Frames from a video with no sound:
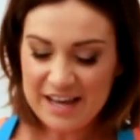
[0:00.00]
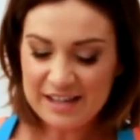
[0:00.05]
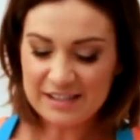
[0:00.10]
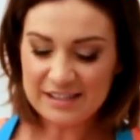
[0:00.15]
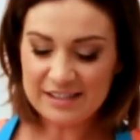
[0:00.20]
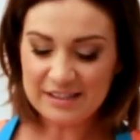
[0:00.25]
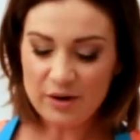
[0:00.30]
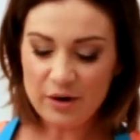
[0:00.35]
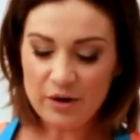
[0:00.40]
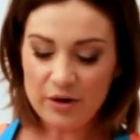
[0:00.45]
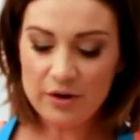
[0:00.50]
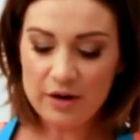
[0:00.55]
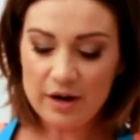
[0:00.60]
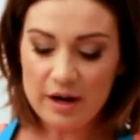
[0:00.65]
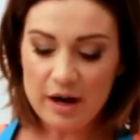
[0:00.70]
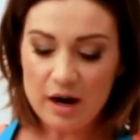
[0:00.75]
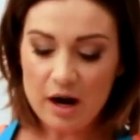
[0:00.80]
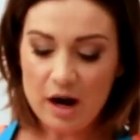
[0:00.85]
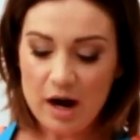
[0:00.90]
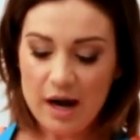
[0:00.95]
So
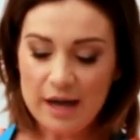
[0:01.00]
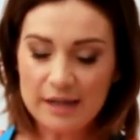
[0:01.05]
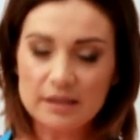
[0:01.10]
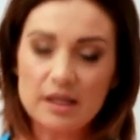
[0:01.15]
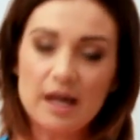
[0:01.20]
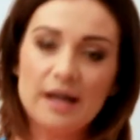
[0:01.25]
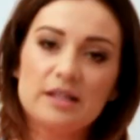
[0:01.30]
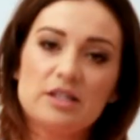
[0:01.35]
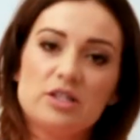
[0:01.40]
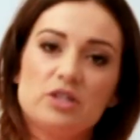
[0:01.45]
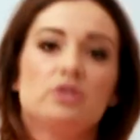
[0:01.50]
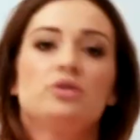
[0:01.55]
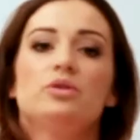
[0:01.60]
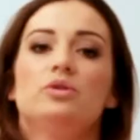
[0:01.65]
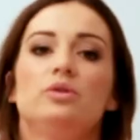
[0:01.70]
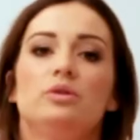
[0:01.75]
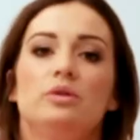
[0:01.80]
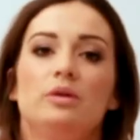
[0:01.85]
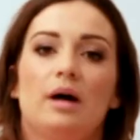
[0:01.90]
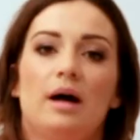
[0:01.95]
I like
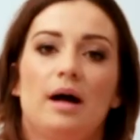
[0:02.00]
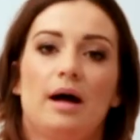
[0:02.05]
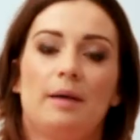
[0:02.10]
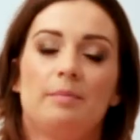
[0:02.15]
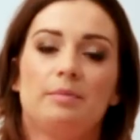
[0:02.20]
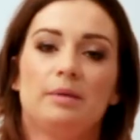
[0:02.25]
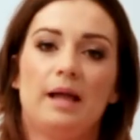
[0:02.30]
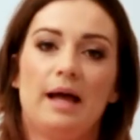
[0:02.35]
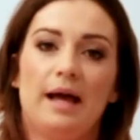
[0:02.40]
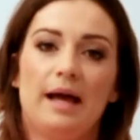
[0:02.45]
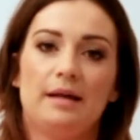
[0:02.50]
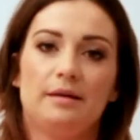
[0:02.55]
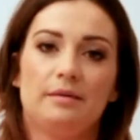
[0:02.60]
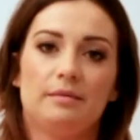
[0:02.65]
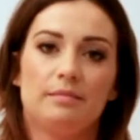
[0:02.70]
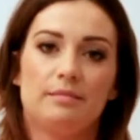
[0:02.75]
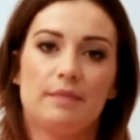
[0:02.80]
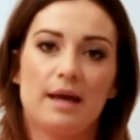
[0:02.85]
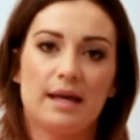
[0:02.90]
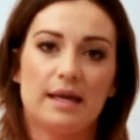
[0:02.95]
to
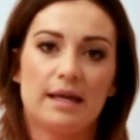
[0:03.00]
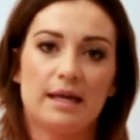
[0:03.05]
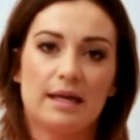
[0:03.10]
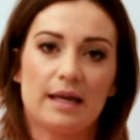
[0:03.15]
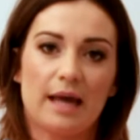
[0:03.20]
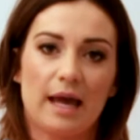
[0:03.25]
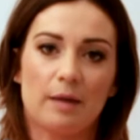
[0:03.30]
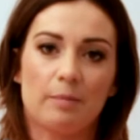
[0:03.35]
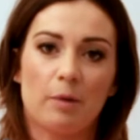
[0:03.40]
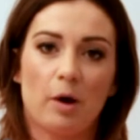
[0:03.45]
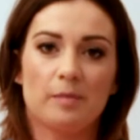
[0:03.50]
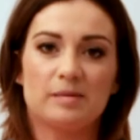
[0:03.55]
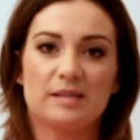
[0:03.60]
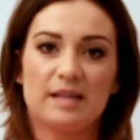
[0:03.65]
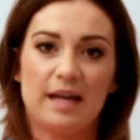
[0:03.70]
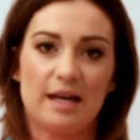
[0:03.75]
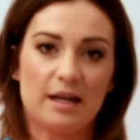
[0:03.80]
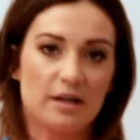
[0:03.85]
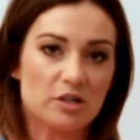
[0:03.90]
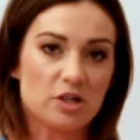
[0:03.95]
plan making cake pops
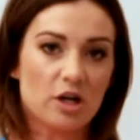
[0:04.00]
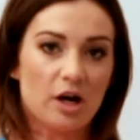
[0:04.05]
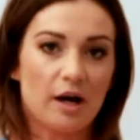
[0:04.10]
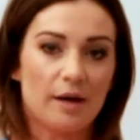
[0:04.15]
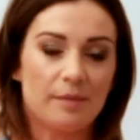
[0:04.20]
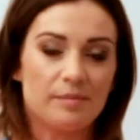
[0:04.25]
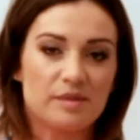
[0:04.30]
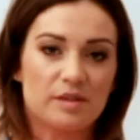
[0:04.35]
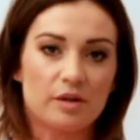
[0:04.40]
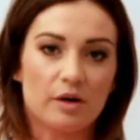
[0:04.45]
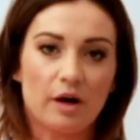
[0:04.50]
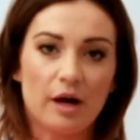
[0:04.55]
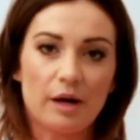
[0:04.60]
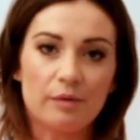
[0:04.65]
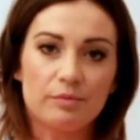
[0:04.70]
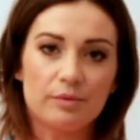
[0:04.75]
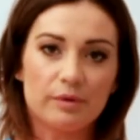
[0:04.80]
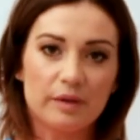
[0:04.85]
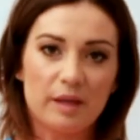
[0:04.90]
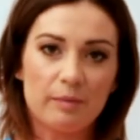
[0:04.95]
ahead of time. So
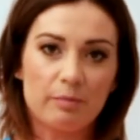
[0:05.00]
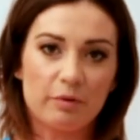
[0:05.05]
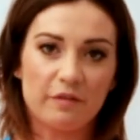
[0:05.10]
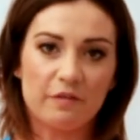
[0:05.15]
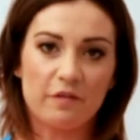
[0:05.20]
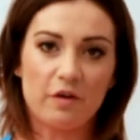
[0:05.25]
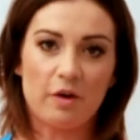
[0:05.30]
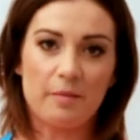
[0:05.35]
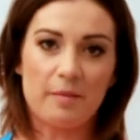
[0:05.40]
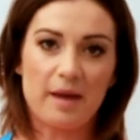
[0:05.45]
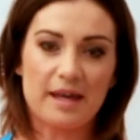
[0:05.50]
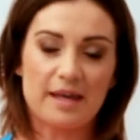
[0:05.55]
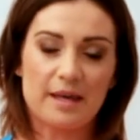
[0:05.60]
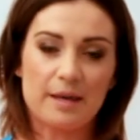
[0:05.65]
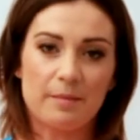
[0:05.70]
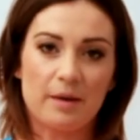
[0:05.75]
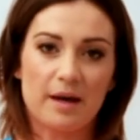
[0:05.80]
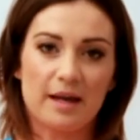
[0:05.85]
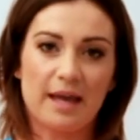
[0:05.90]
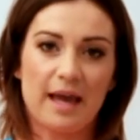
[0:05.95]
I really prefer
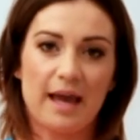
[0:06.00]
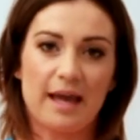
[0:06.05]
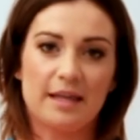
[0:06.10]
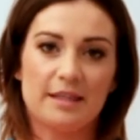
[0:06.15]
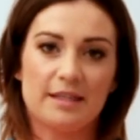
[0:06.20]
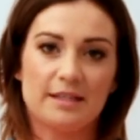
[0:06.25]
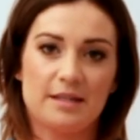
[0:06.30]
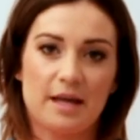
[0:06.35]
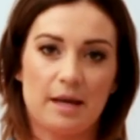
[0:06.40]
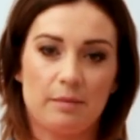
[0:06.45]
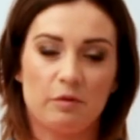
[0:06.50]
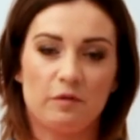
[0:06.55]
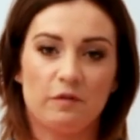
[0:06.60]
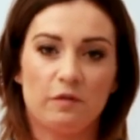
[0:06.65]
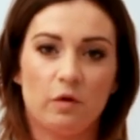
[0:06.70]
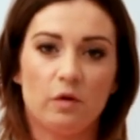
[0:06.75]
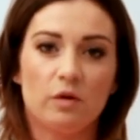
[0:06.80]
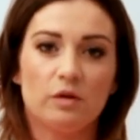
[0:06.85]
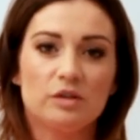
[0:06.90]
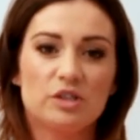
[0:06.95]
making my cake the day
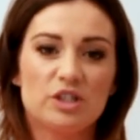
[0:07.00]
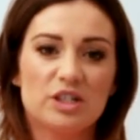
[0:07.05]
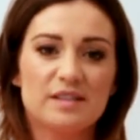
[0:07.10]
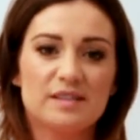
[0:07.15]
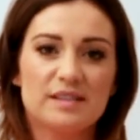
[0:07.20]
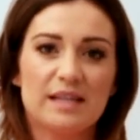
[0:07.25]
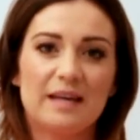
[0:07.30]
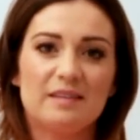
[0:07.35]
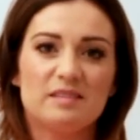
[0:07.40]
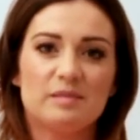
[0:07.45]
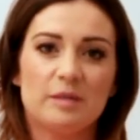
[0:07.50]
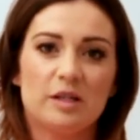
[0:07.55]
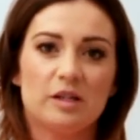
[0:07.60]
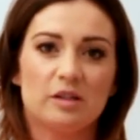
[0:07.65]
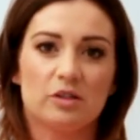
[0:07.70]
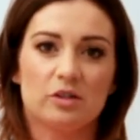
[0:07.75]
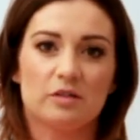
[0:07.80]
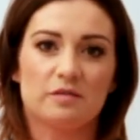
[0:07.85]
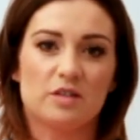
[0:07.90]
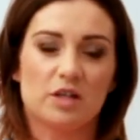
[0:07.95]
before. It just saves me a
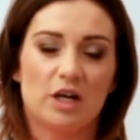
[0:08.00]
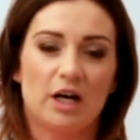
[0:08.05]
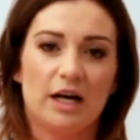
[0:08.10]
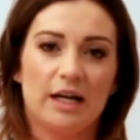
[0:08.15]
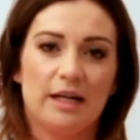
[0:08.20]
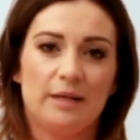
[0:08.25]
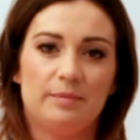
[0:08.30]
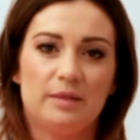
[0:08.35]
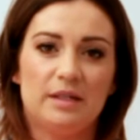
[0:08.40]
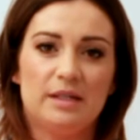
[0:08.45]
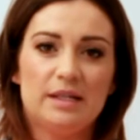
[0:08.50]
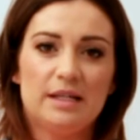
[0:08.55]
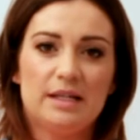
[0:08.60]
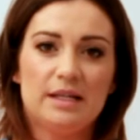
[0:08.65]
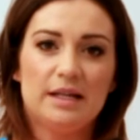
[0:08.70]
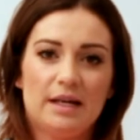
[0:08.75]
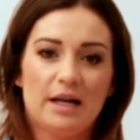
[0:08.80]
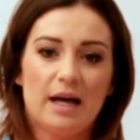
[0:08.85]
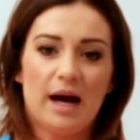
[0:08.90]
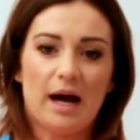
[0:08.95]
lot of time
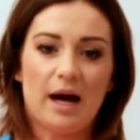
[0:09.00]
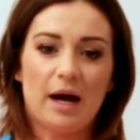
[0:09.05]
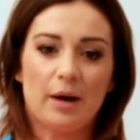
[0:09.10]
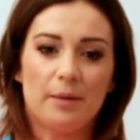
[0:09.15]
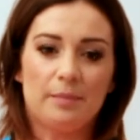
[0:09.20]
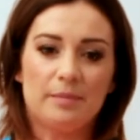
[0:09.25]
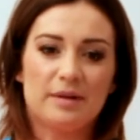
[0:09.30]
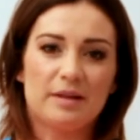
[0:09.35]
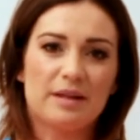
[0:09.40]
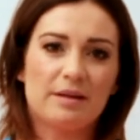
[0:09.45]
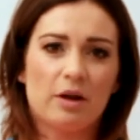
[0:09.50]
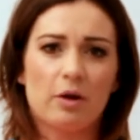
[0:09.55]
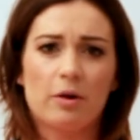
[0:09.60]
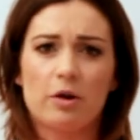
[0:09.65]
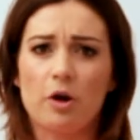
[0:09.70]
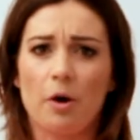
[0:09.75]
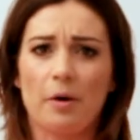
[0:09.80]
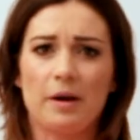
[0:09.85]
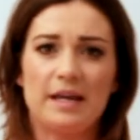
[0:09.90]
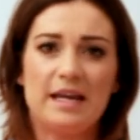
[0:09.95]

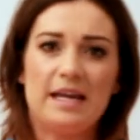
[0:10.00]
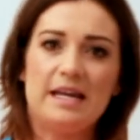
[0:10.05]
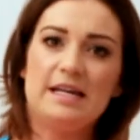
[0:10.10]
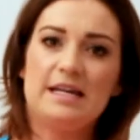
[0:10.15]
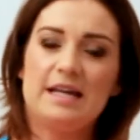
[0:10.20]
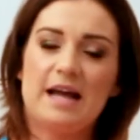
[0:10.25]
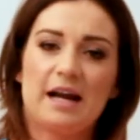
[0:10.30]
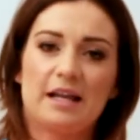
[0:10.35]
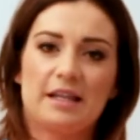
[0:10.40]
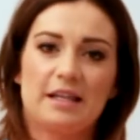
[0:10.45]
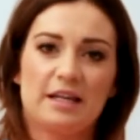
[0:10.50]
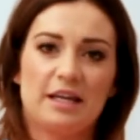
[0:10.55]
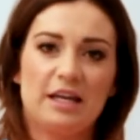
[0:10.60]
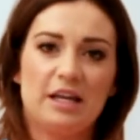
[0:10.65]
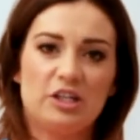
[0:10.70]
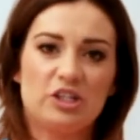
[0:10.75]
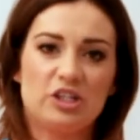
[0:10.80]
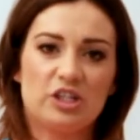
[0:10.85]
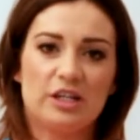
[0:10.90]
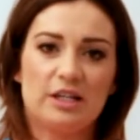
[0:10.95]
going in and out of the
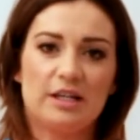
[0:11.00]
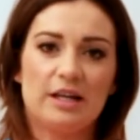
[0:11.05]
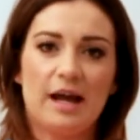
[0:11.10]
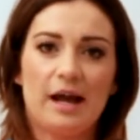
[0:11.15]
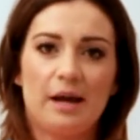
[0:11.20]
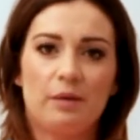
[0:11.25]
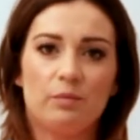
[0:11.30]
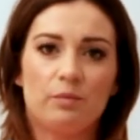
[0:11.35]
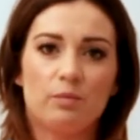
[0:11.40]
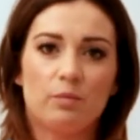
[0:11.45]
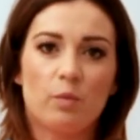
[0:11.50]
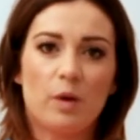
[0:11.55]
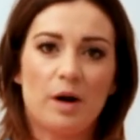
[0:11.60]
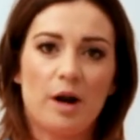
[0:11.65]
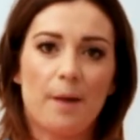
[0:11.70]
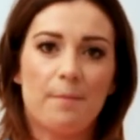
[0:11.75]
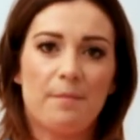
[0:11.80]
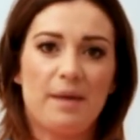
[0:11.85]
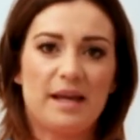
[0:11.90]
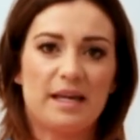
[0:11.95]
kitchen, and when
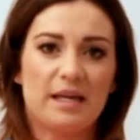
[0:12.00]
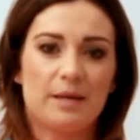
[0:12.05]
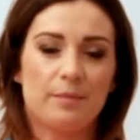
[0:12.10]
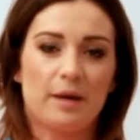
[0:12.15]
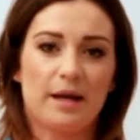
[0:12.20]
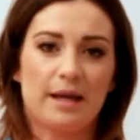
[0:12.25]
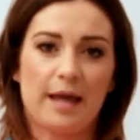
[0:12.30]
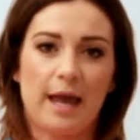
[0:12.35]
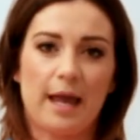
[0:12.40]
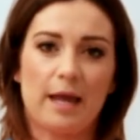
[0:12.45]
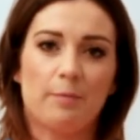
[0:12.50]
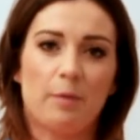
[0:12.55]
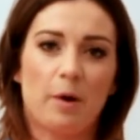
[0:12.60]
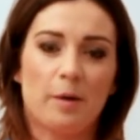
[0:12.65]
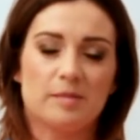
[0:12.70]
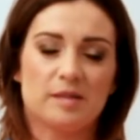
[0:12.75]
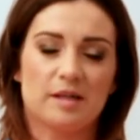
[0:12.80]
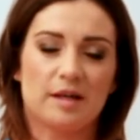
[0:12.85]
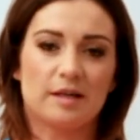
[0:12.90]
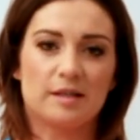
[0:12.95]
I'm making my cake
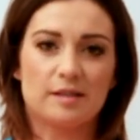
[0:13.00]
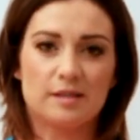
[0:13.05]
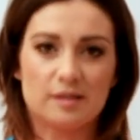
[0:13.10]
pops I can